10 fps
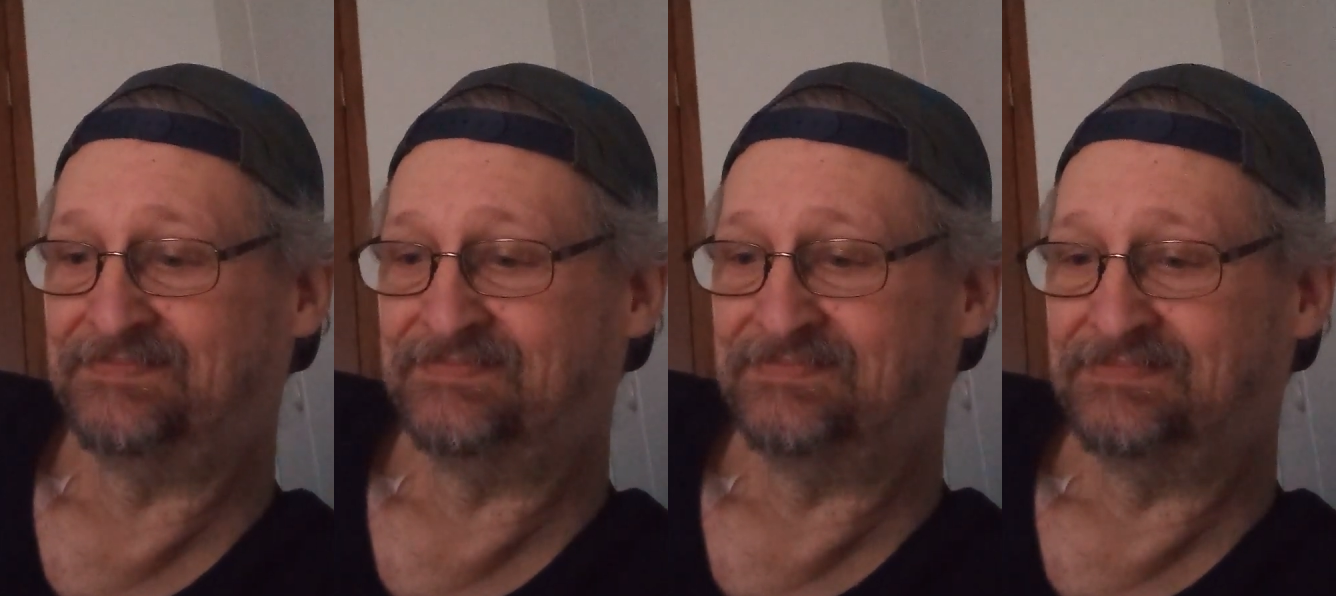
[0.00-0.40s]

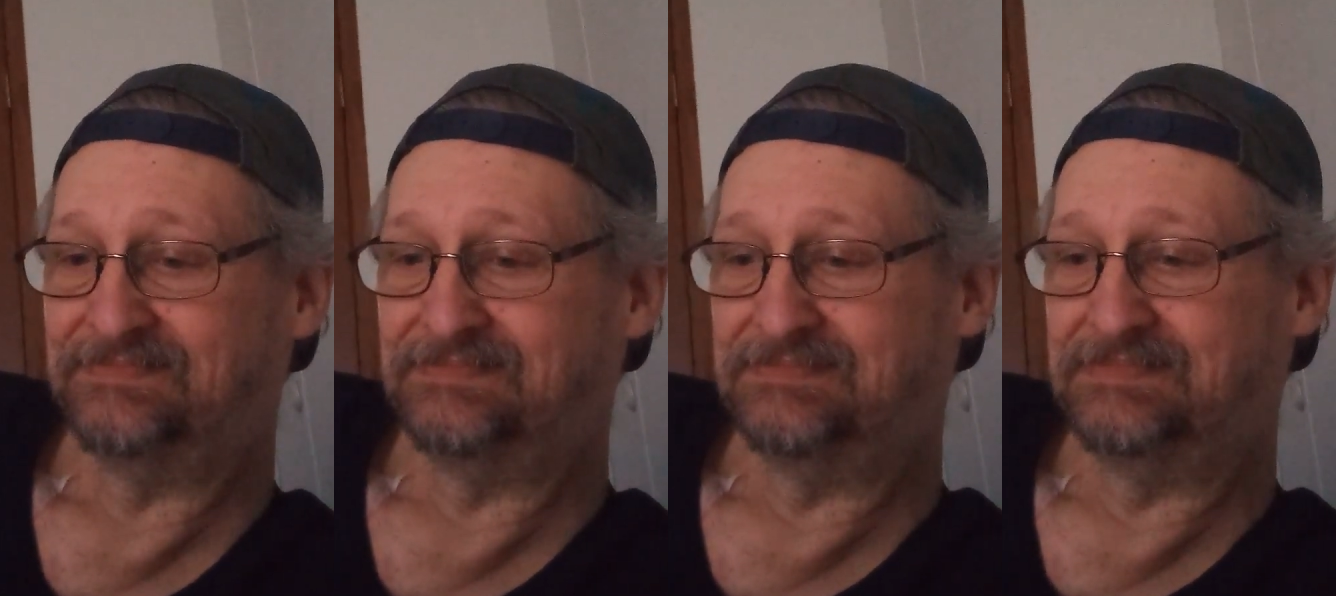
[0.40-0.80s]
I
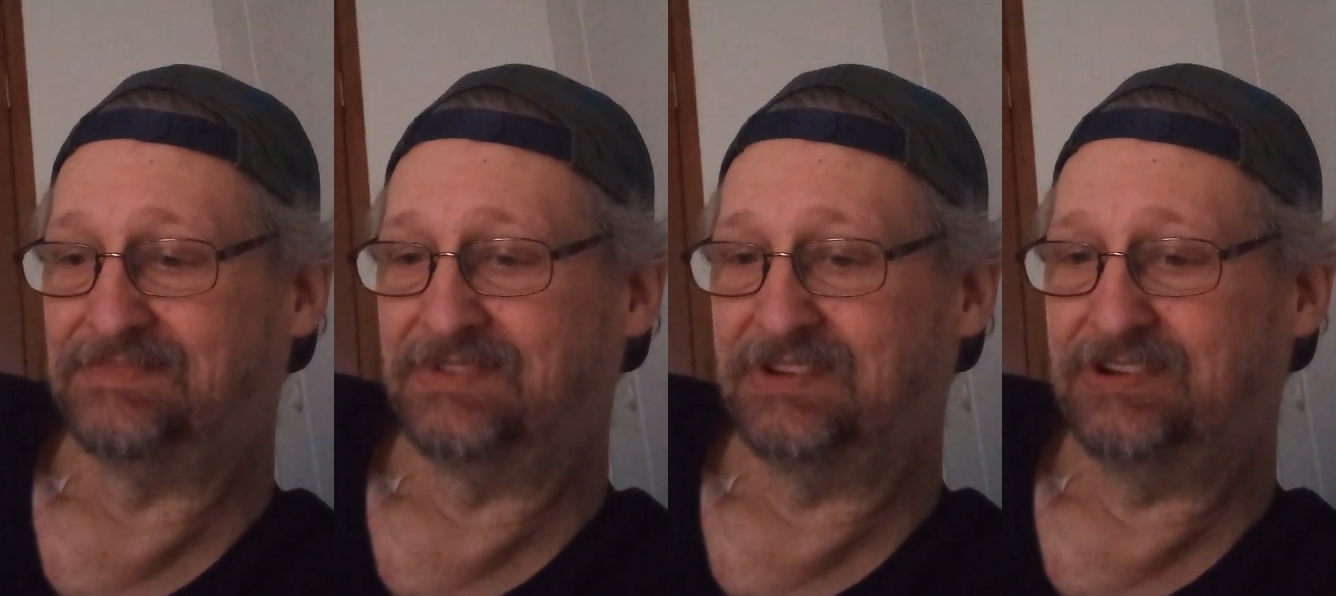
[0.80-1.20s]
sure do
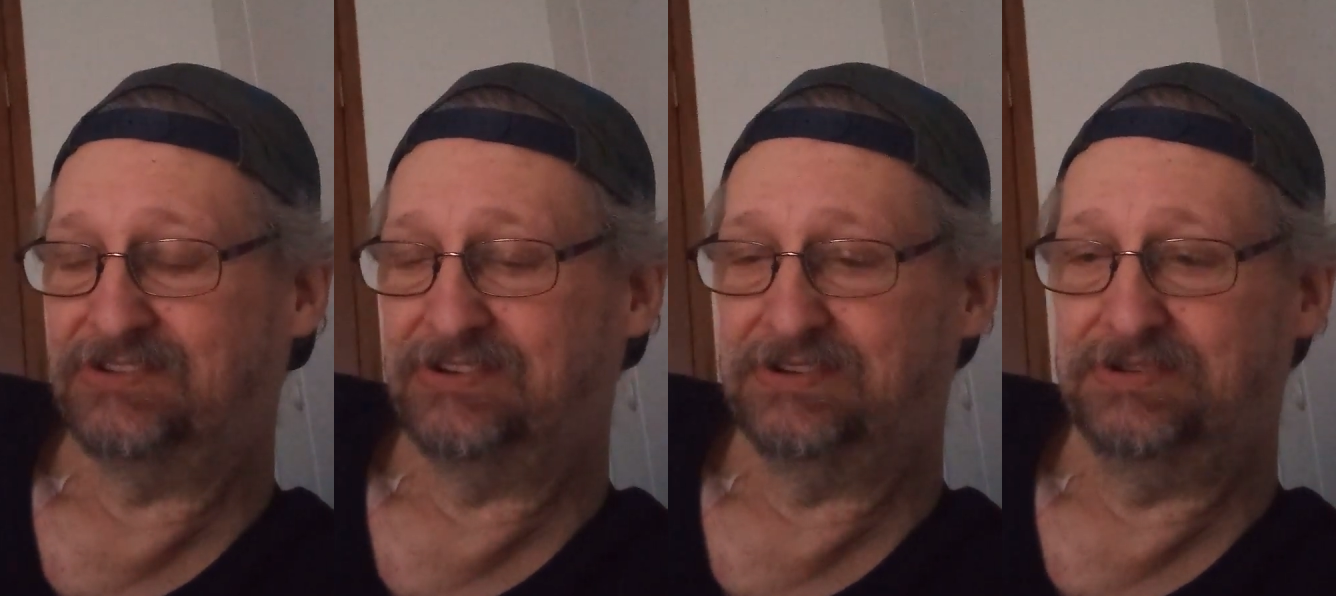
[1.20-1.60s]
miss
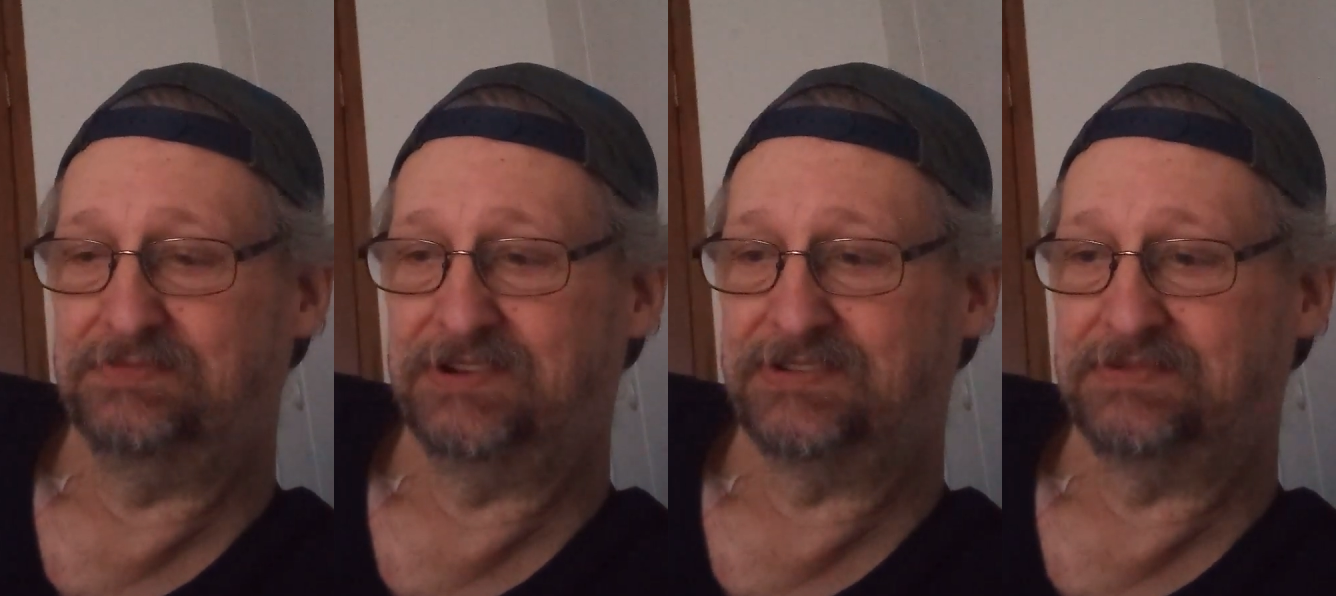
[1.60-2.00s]
him
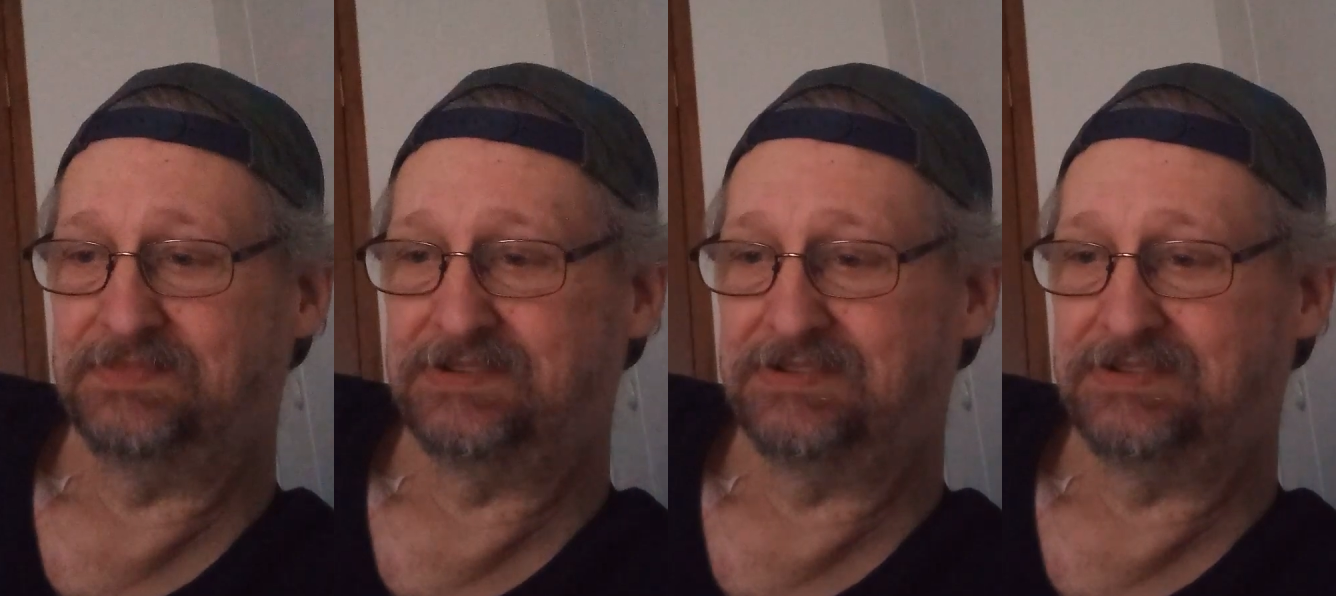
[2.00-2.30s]
though. I wish